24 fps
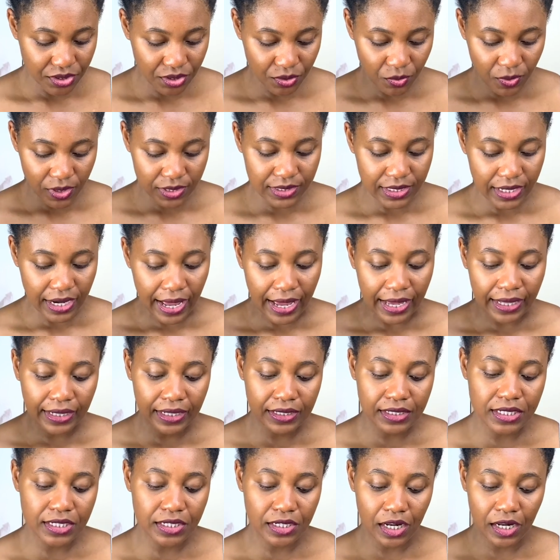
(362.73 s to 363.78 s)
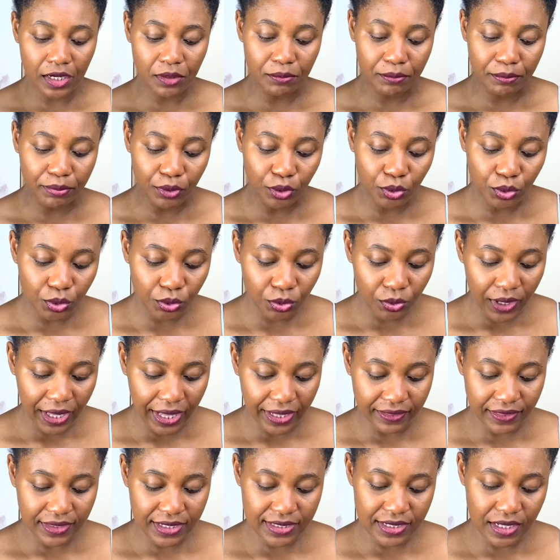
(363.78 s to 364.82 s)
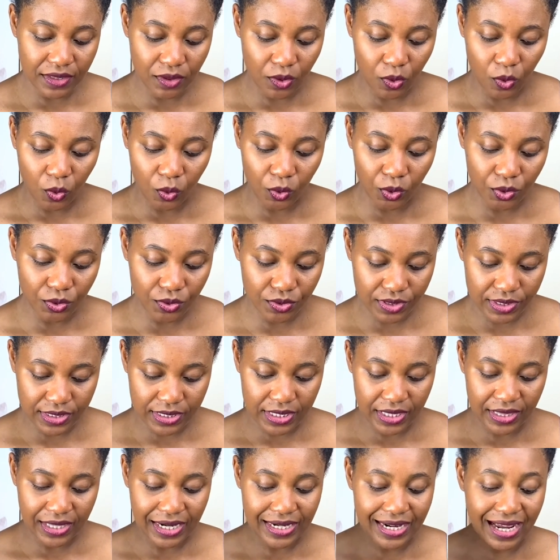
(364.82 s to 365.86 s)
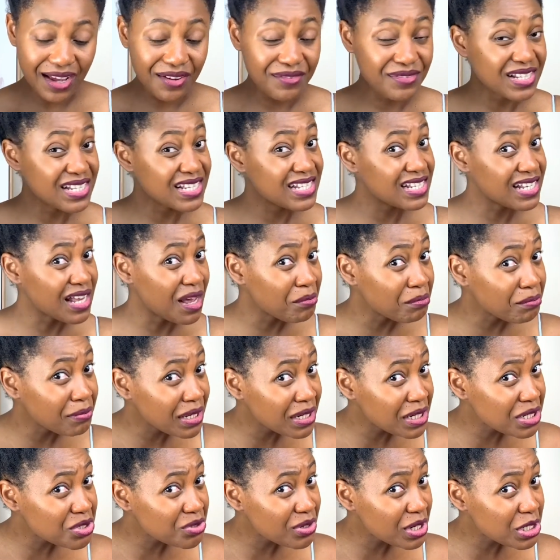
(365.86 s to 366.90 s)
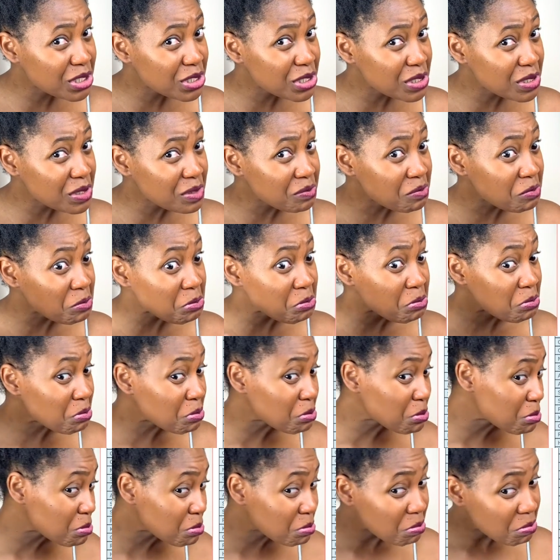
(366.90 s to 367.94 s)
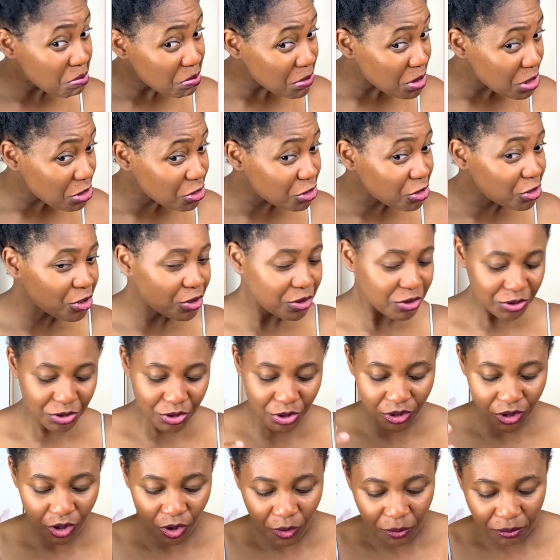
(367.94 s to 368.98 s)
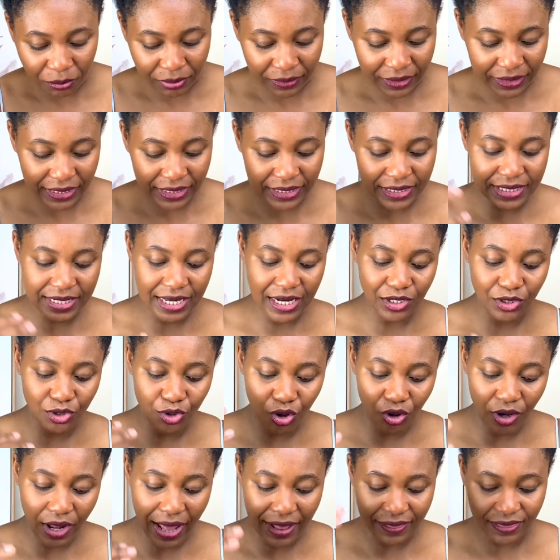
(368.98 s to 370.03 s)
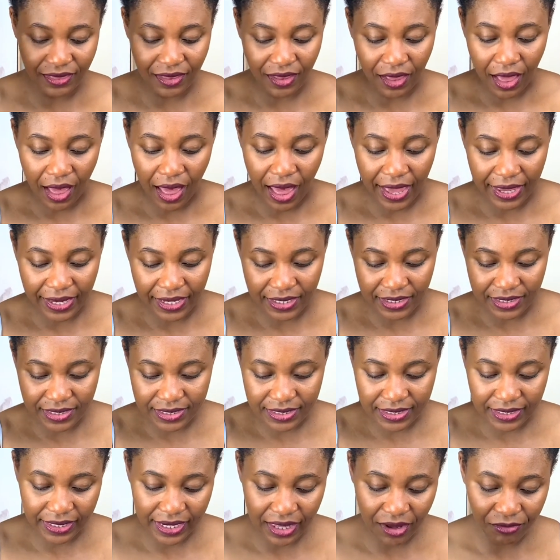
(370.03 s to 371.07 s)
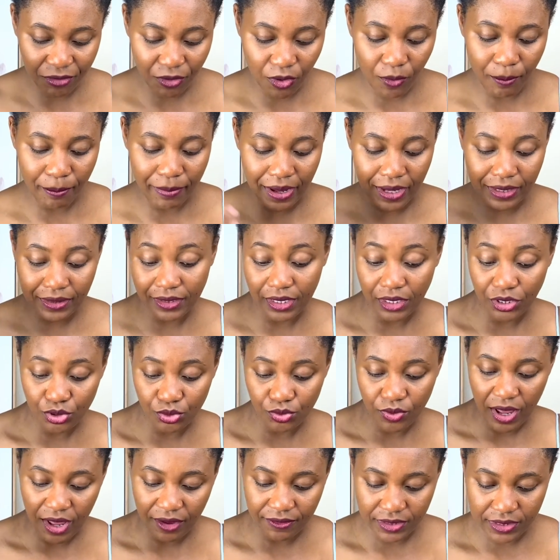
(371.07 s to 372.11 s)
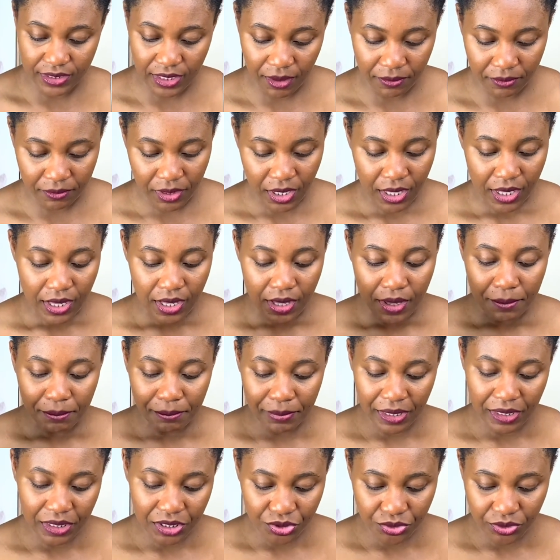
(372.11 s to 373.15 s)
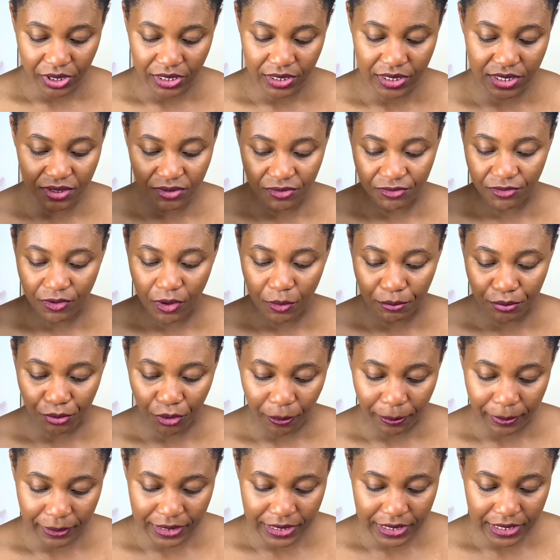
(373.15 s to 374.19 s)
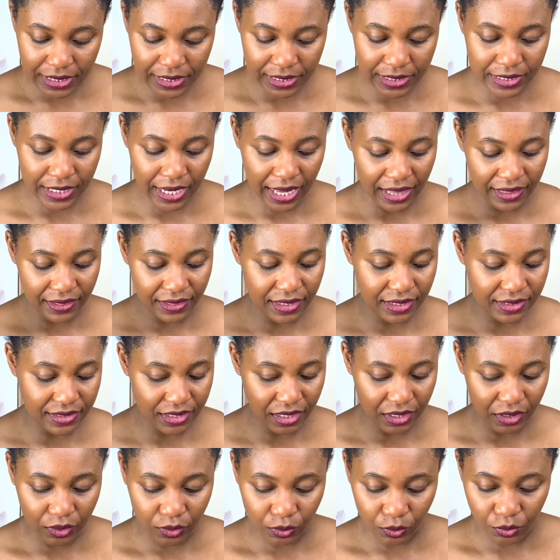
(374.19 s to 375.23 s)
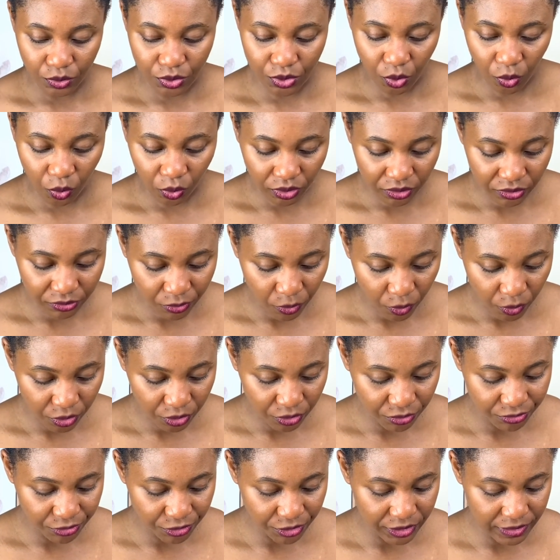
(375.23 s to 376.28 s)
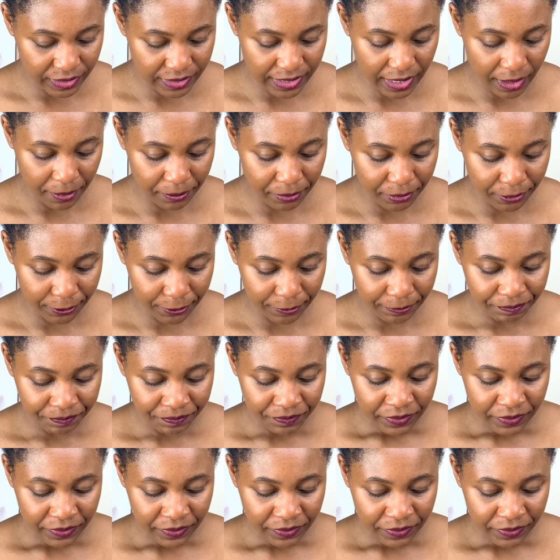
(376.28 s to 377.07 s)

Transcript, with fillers: the ones that highlighted in blue and these are the oils that have some penetration, you know, not complete and not at the highest level, but they do have some penetrative properties. And these include olive oil, for example.